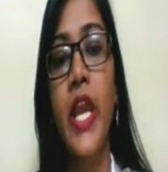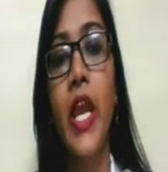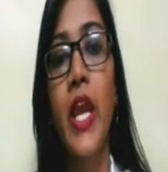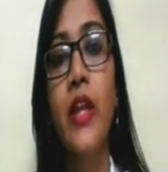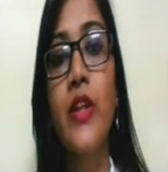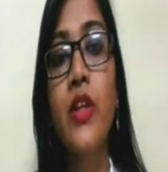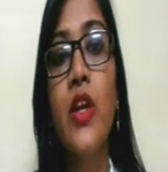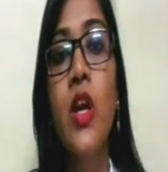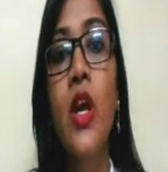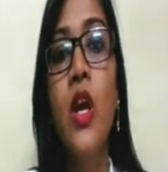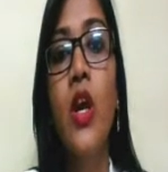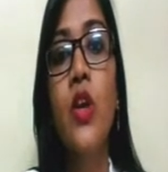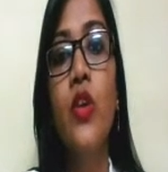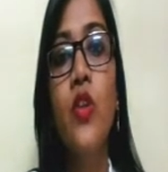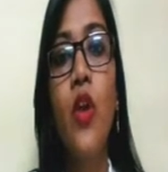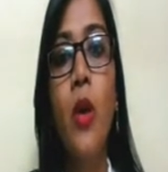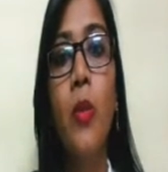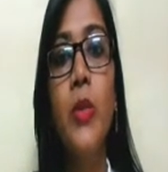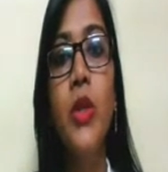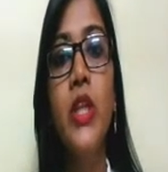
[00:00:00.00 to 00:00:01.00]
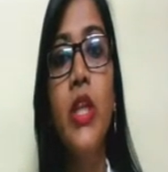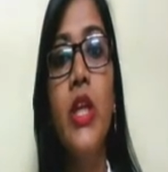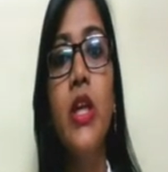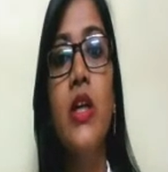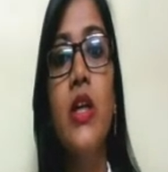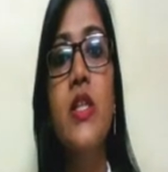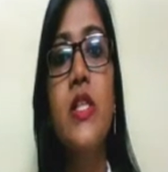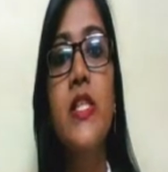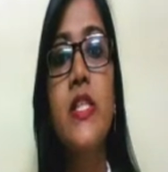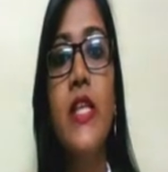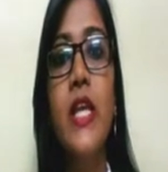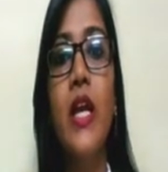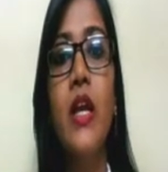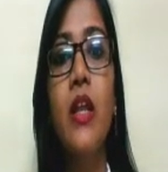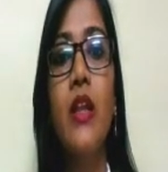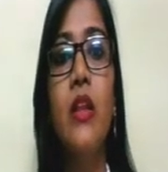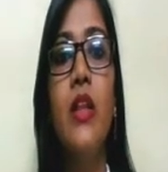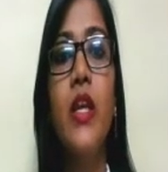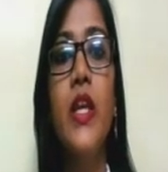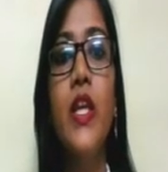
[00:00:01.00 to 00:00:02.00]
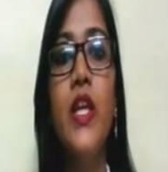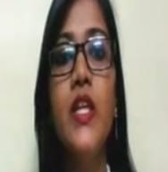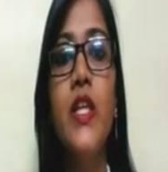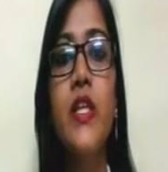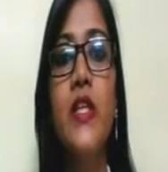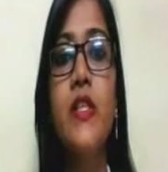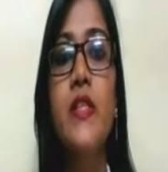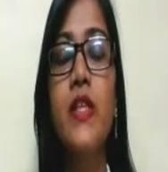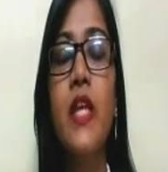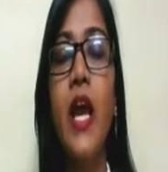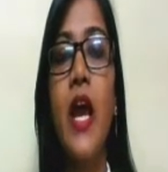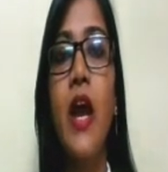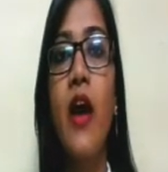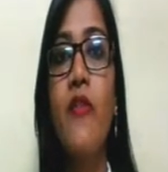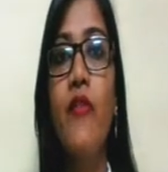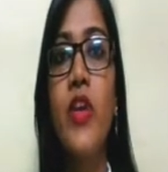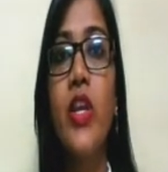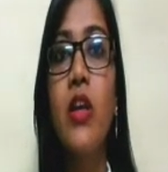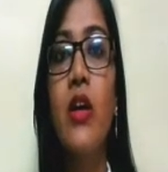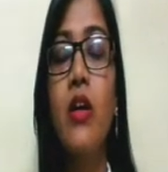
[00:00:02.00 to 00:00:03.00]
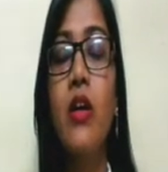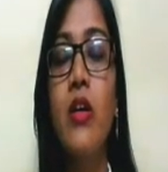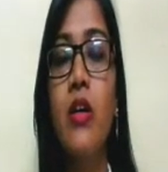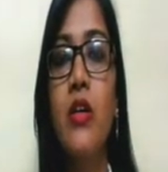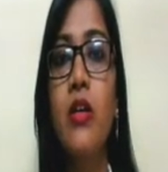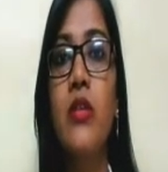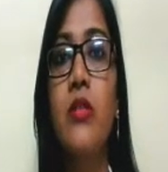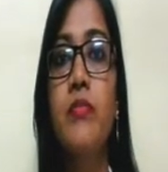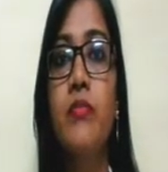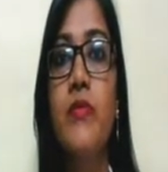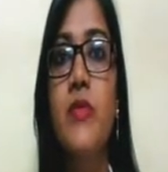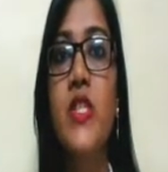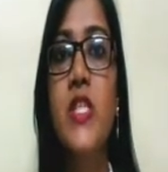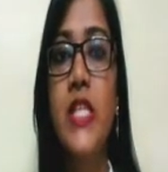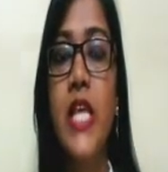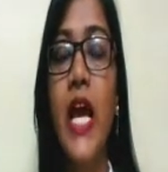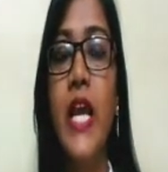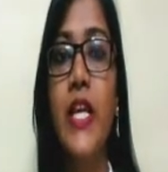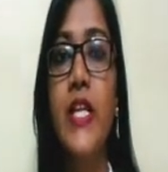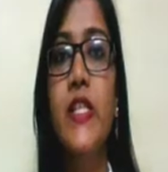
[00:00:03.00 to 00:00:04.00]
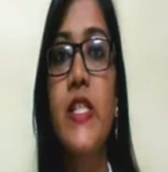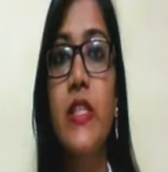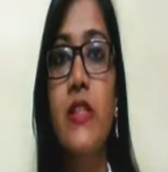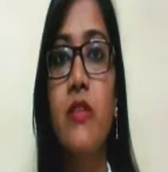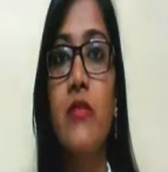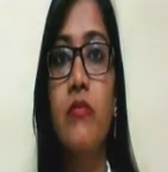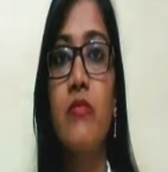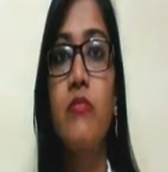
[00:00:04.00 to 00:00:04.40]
and normally a cell is having a size